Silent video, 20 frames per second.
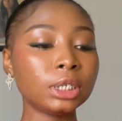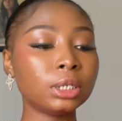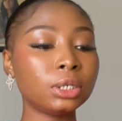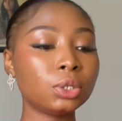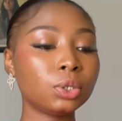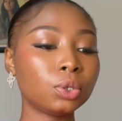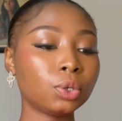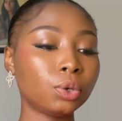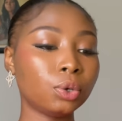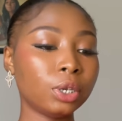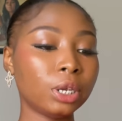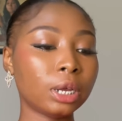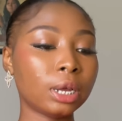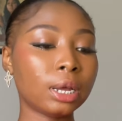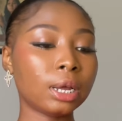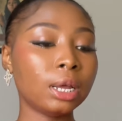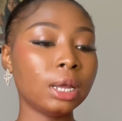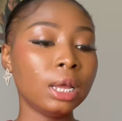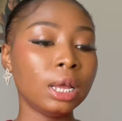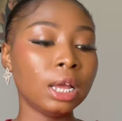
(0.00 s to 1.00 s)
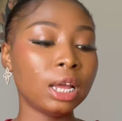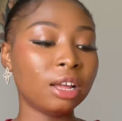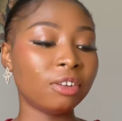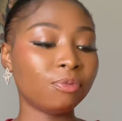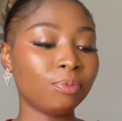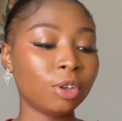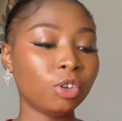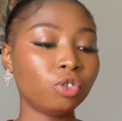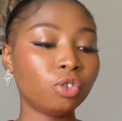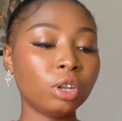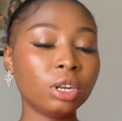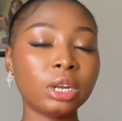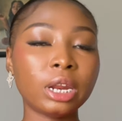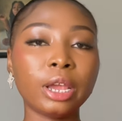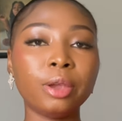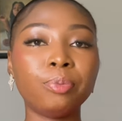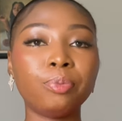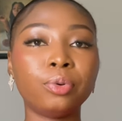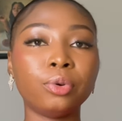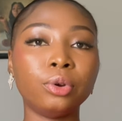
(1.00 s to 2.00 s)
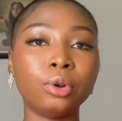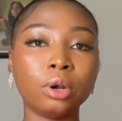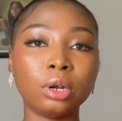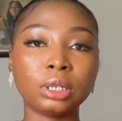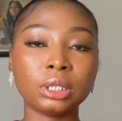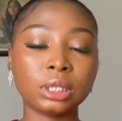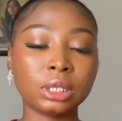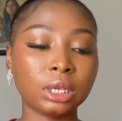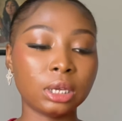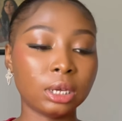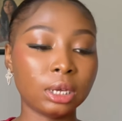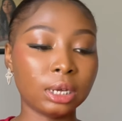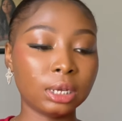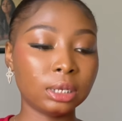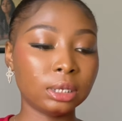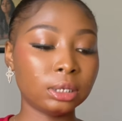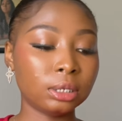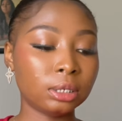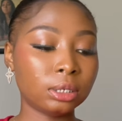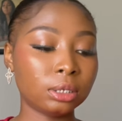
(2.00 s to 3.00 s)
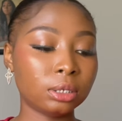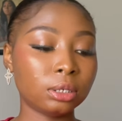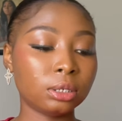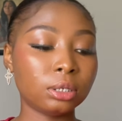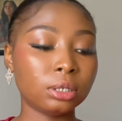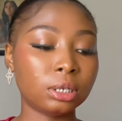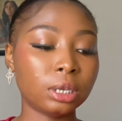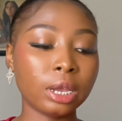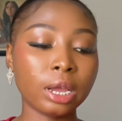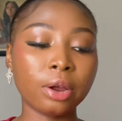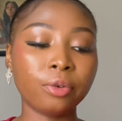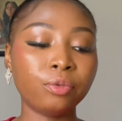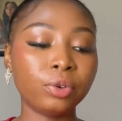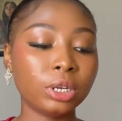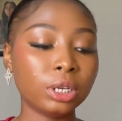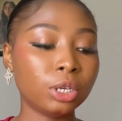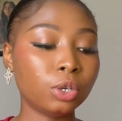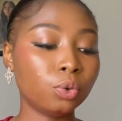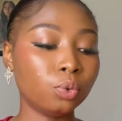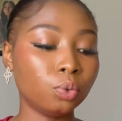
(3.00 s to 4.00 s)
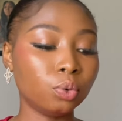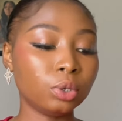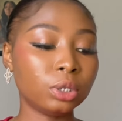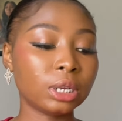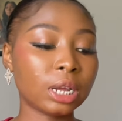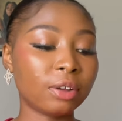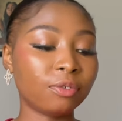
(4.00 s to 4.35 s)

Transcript: So yeah, I've mentioned 9 products here and they are really good.